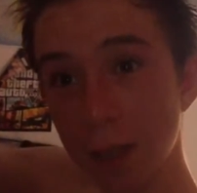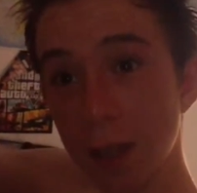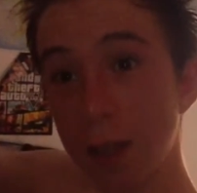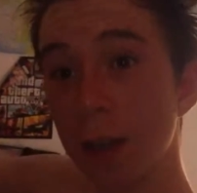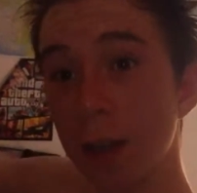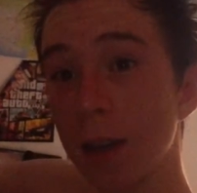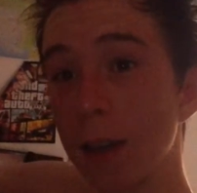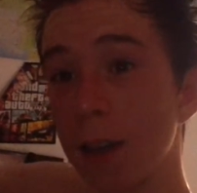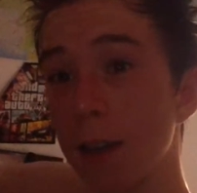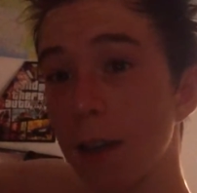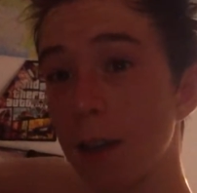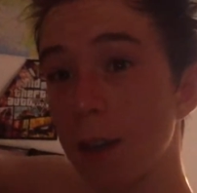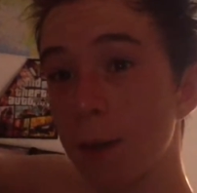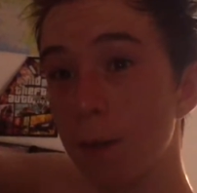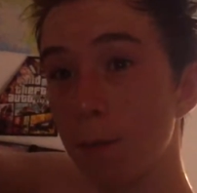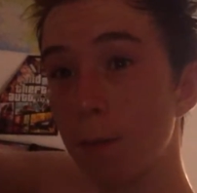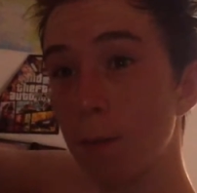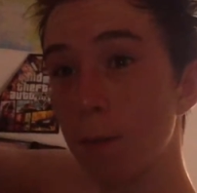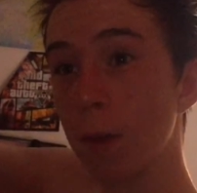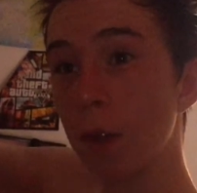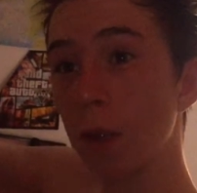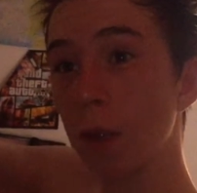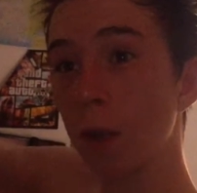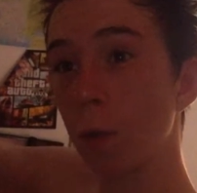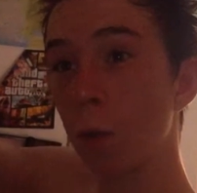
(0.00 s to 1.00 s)

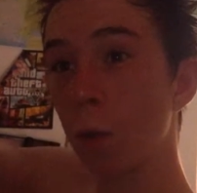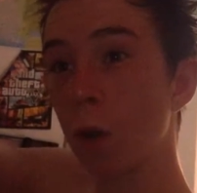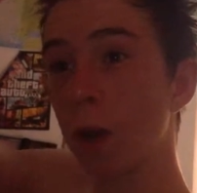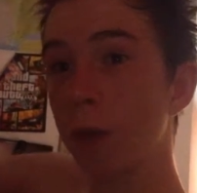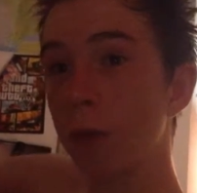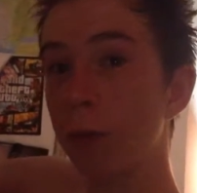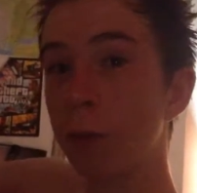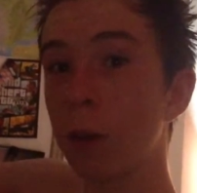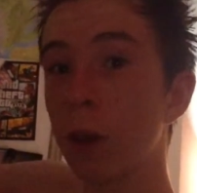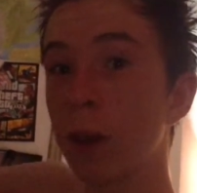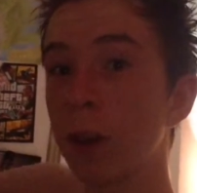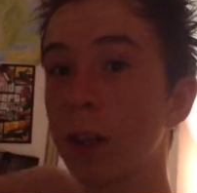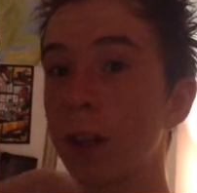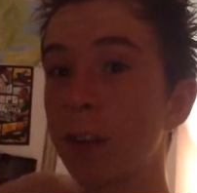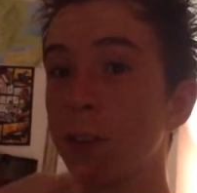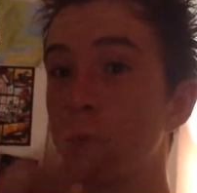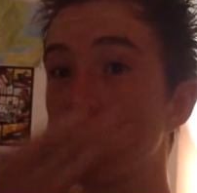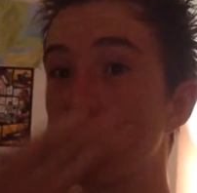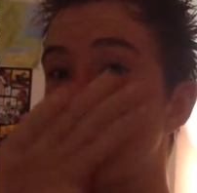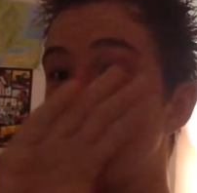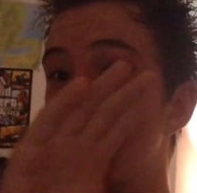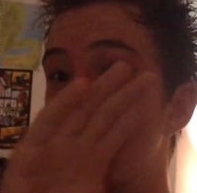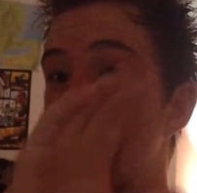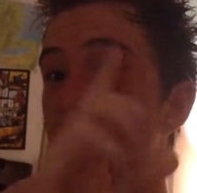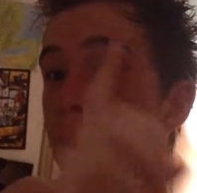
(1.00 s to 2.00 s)
What I've done is
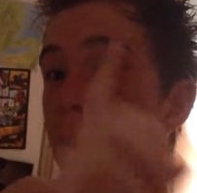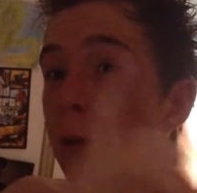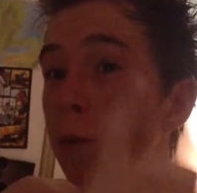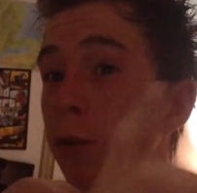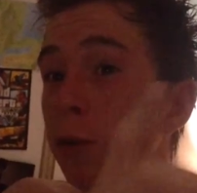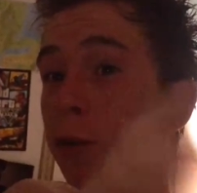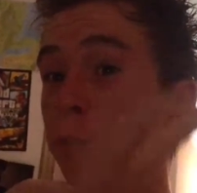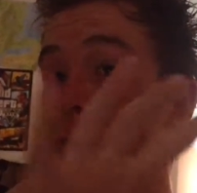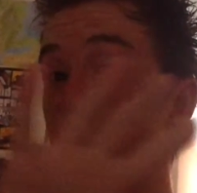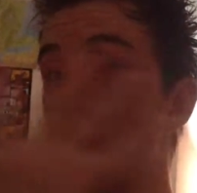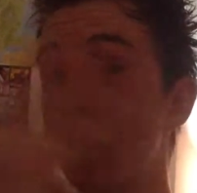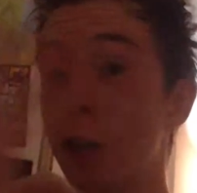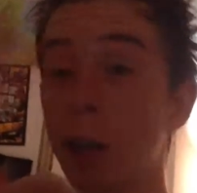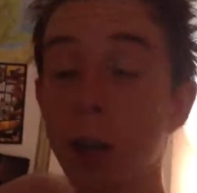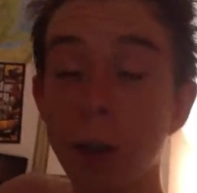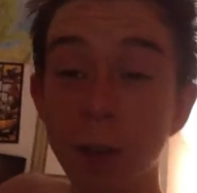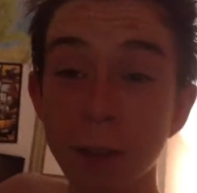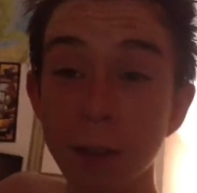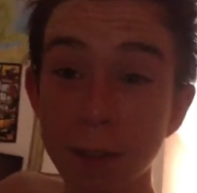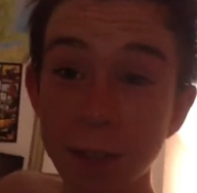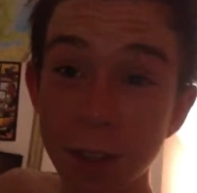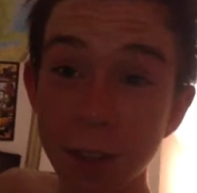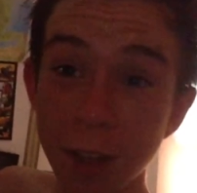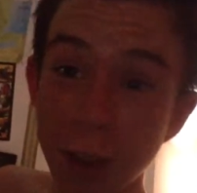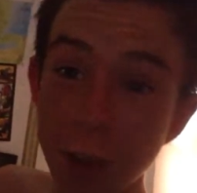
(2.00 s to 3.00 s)
made the camera so that you can't
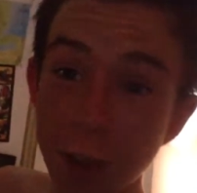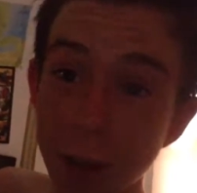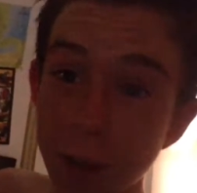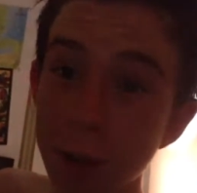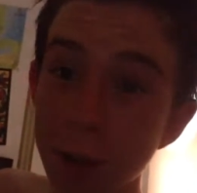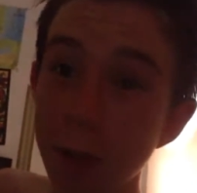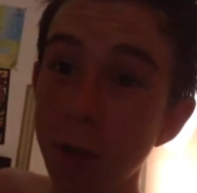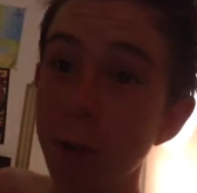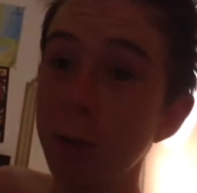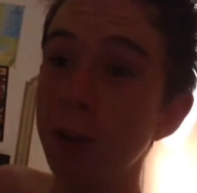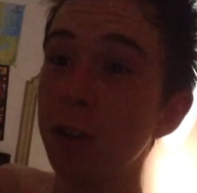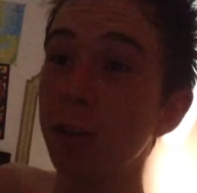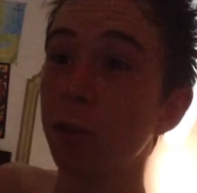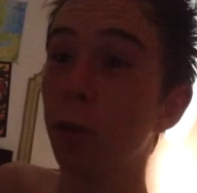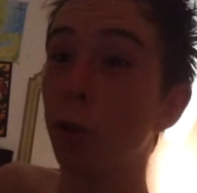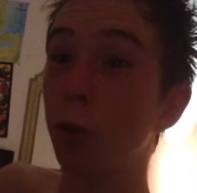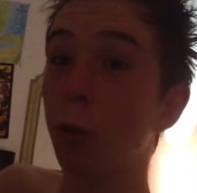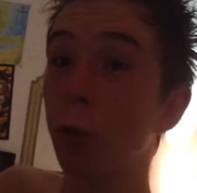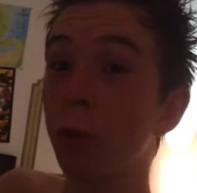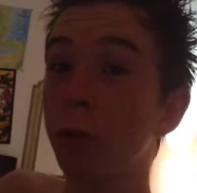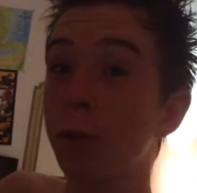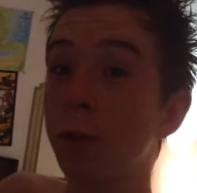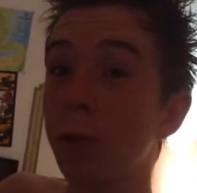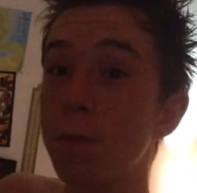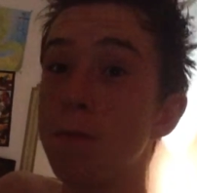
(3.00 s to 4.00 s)
see her, which is
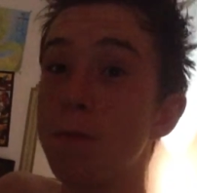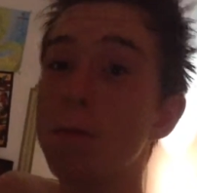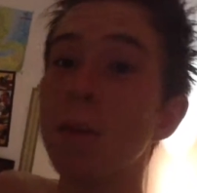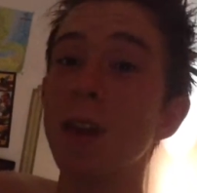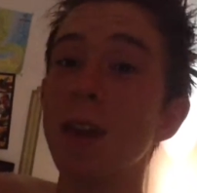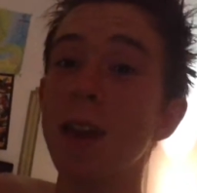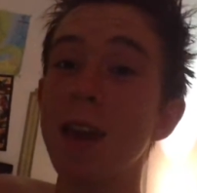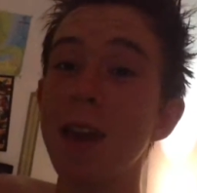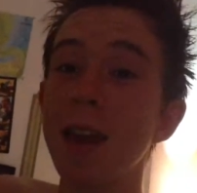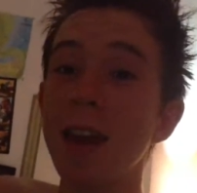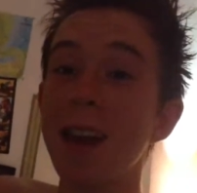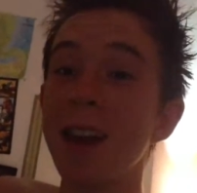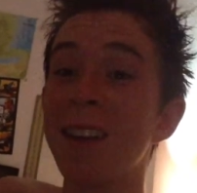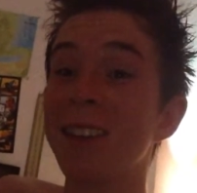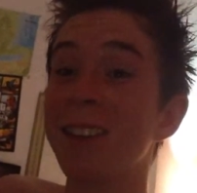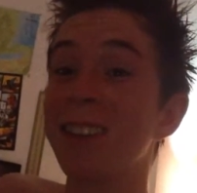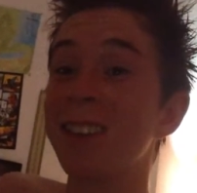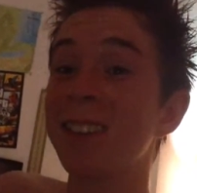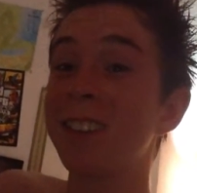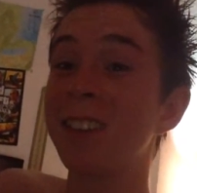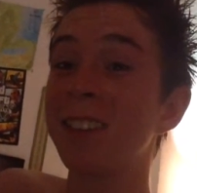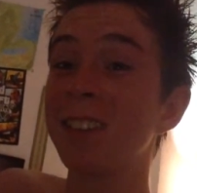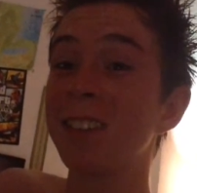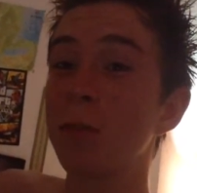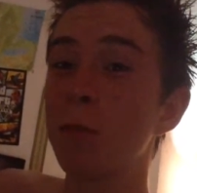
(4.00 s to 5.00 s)
awesome. And I'll catch
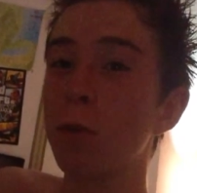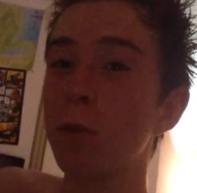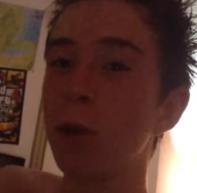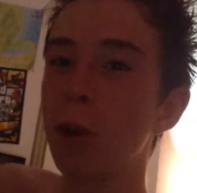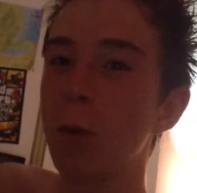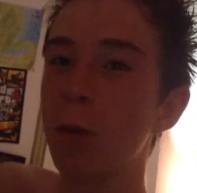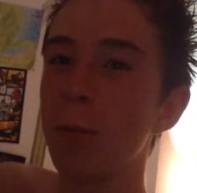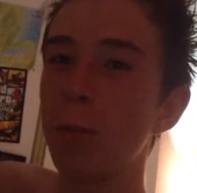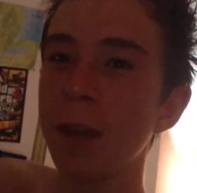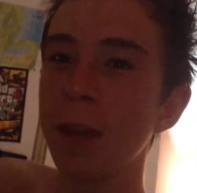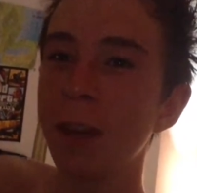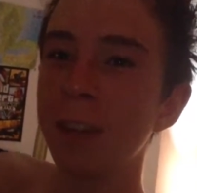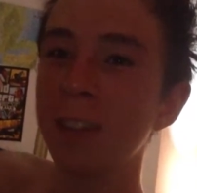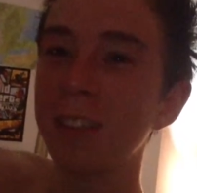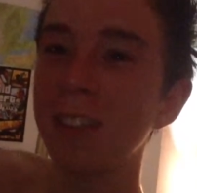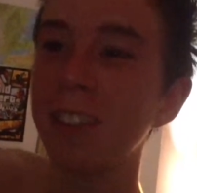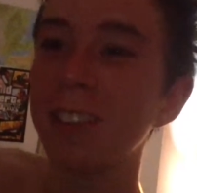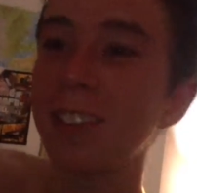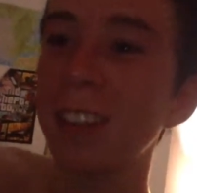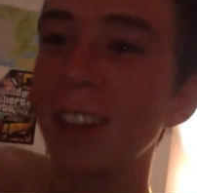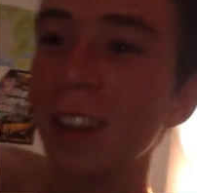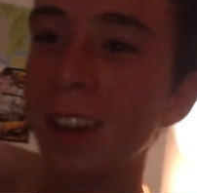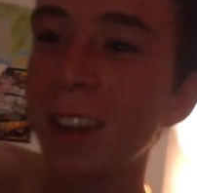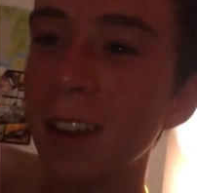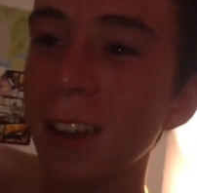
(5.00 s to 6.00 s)
you guys tomorrow. Peace.
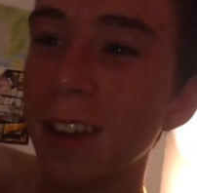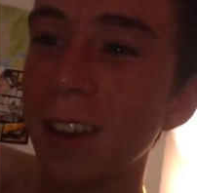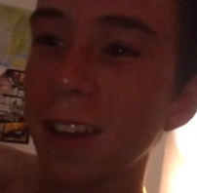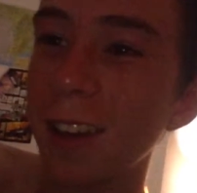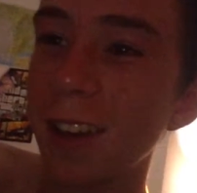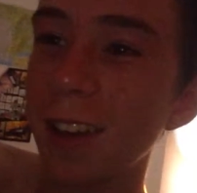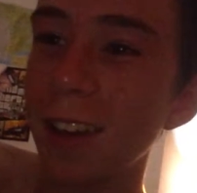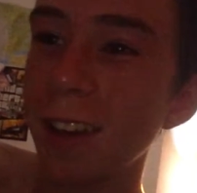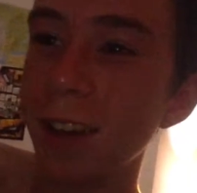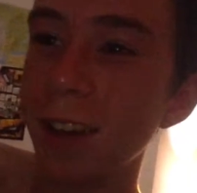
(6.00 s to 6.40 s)
See ya.